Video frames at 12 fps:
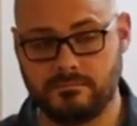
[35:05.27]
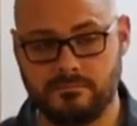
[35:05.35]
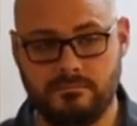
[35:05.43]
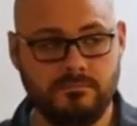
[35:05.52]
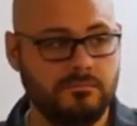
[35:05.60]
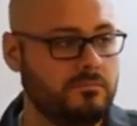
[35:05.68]

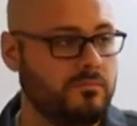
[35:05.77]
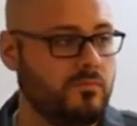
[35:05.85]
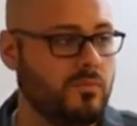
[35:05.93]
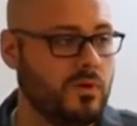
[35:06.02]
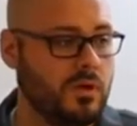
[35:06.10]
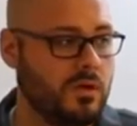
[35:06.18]
Right.
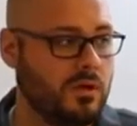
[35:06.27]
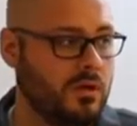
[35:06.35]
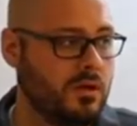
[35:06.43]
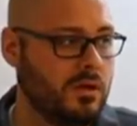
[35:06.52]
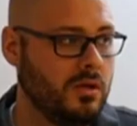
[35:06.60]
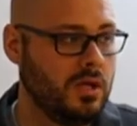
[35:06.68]

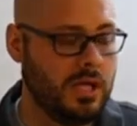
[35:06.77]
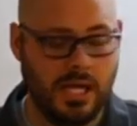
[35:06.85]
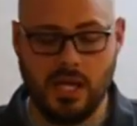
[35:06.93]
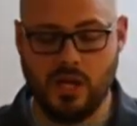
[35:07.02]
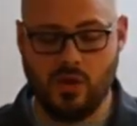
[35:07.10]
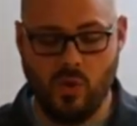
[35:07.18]

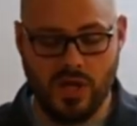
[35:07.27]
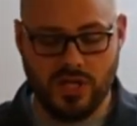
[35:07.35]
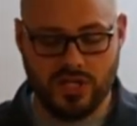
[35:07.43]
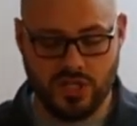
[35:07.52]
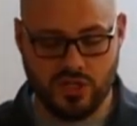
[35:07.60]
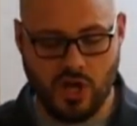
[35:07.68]
Any
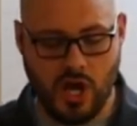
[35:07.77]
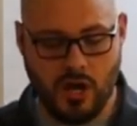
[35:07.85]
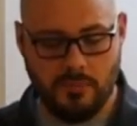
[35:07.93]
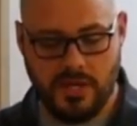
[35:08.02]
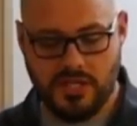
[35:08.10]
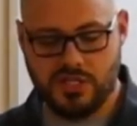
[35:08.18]
questions or
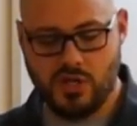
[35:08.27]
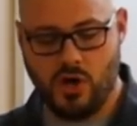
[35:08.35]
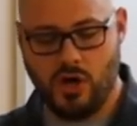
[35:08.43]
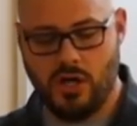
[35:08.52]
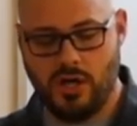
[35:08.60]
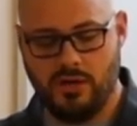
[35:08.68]
comments
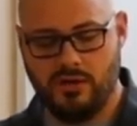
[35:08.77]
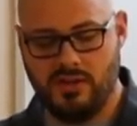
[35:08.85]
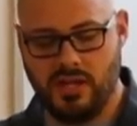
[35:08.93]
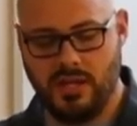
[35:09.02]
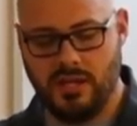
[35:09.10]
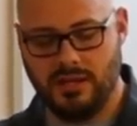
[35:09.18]
on
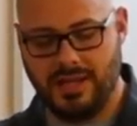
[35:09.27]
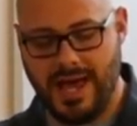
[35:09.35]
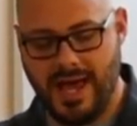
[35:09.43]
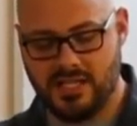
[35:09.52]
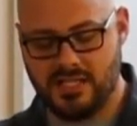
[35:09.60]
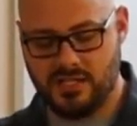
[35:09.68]
the
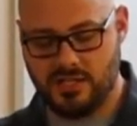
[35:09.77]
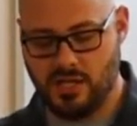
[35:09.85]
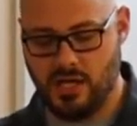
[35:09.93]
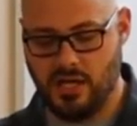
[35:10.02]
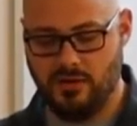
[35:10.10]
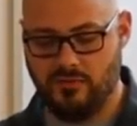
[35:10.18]
last
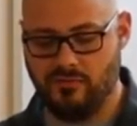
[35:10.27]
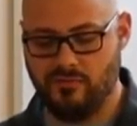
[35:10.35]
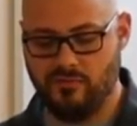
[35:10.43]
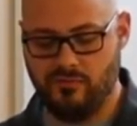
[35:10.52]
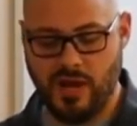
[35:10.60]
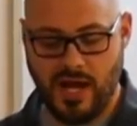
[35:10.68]
uh,
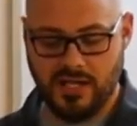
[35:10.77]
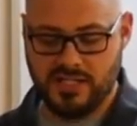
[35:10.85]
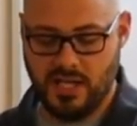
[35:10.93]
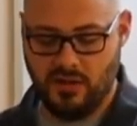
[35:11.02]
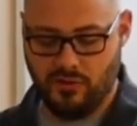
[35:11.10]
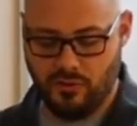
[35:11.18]

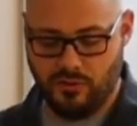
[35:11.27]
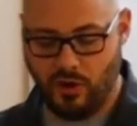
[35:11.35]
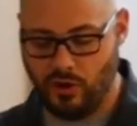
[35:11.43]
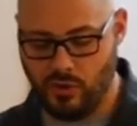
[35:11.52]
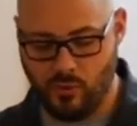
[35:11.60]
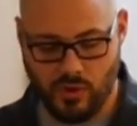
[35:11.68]
nineteen through
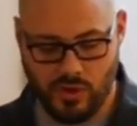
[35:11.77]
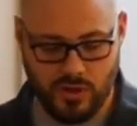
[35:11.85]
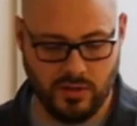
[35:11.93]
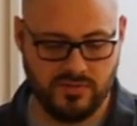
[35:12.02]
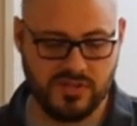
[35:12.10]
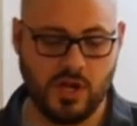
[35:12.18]

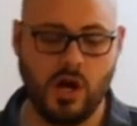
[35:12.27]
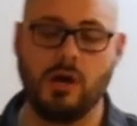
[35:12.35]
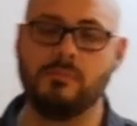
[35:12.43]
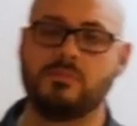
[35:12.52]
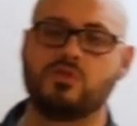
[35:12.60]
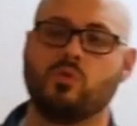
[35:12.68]
thirty-one of
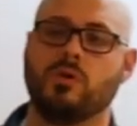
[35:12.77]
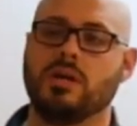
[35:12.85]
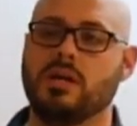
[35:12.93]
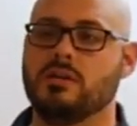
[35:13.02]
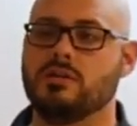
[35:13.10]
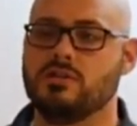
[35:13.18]
Psalm
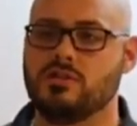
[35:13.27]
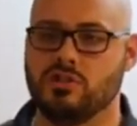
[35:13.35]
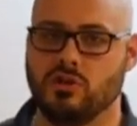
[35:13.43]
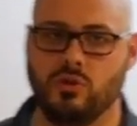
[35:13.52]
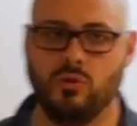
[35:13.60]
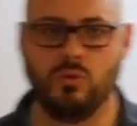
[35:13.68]

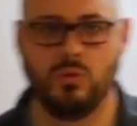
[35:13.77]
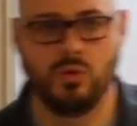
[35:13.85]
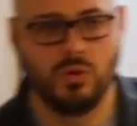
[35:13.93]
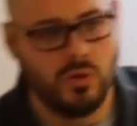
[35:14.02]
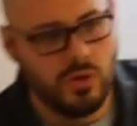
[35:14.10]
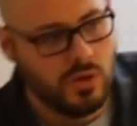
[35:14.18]
twenty-two?
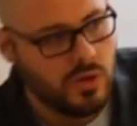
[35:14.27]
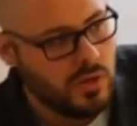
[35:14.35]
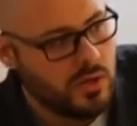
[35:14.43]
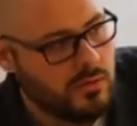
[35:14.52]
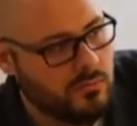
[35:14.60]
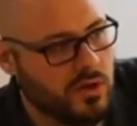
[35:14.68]

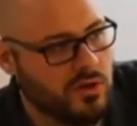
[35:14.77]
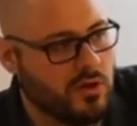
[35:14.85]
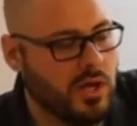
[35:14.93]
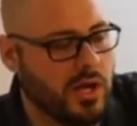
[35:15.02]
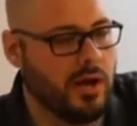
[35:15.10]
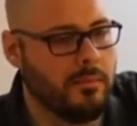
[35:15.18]
Brother
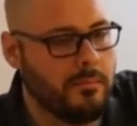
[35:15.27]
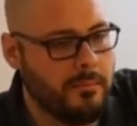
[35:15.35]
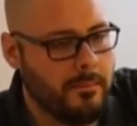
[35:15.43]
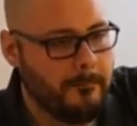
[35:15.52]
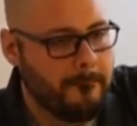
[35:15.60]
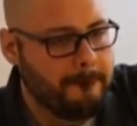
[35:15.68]
Larry. I